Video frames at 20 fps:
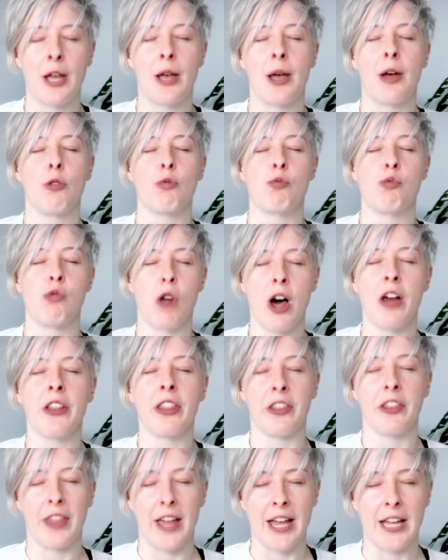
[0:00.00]

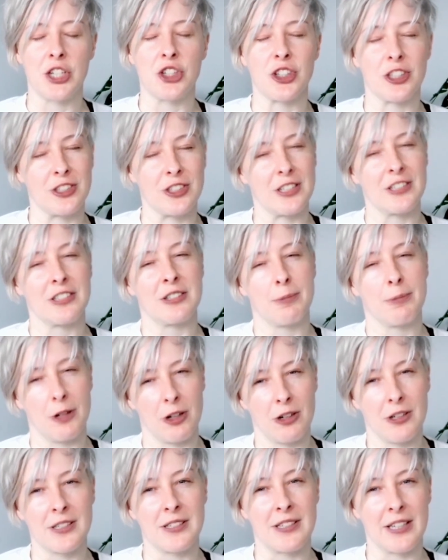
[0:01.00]
rather than just
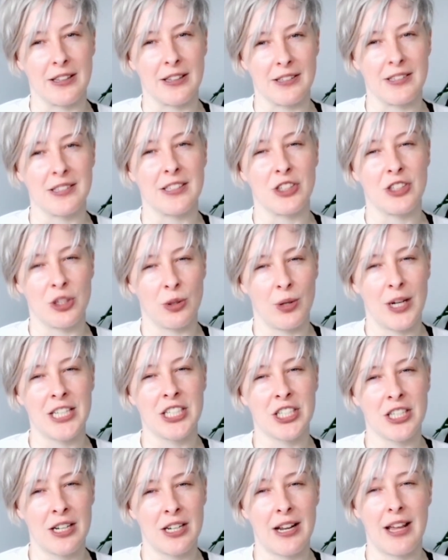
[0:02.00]
experiencing the
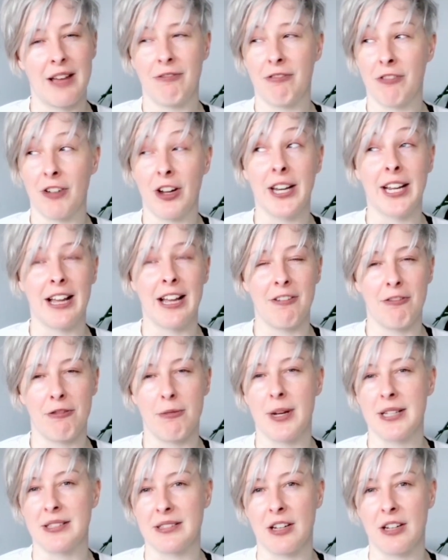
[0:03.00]
situation and finding out for
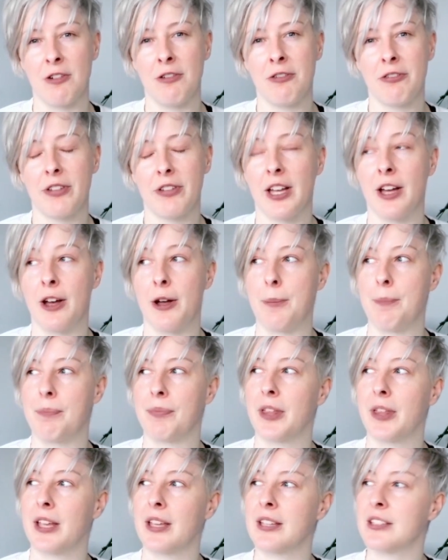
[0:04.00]
myself.
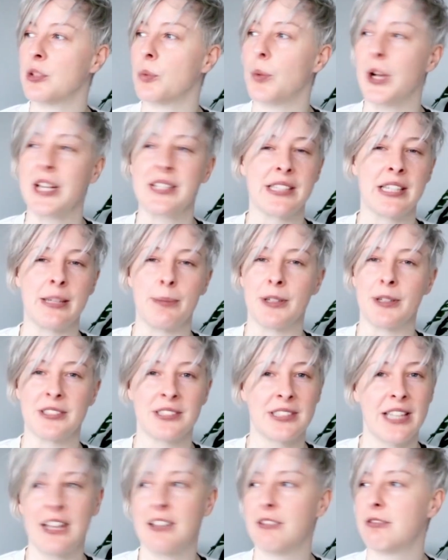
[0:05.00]
It's a way to keep us
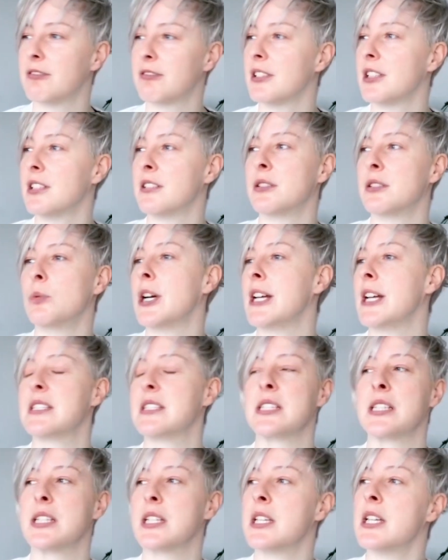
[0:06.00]
safe. It's a way
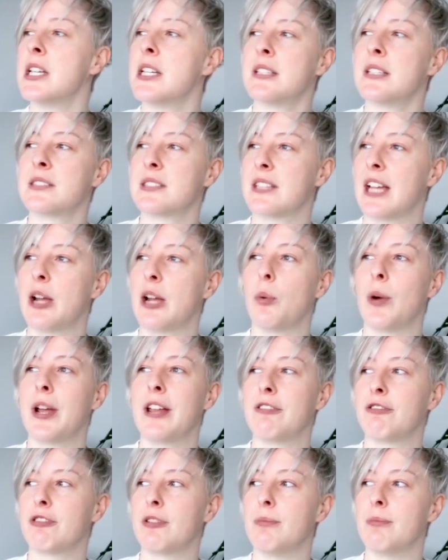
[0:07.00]
to stay away
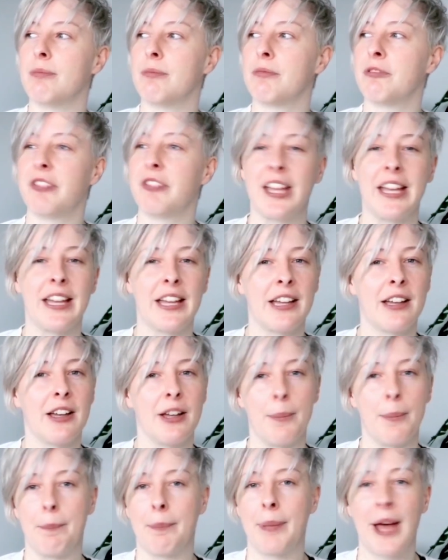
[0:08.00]
from fear
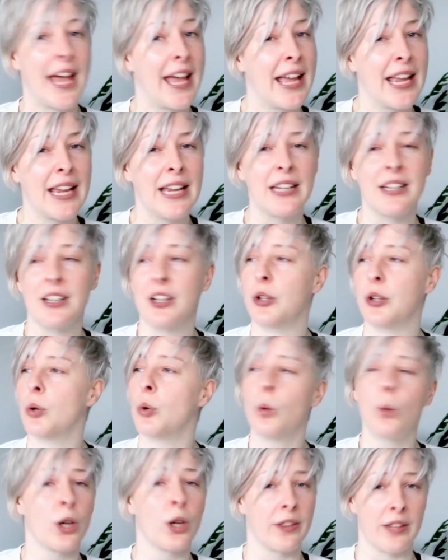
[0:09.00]
and pain and
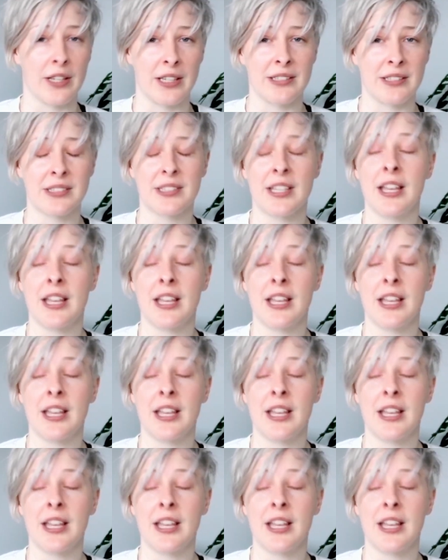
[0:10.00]
all of this.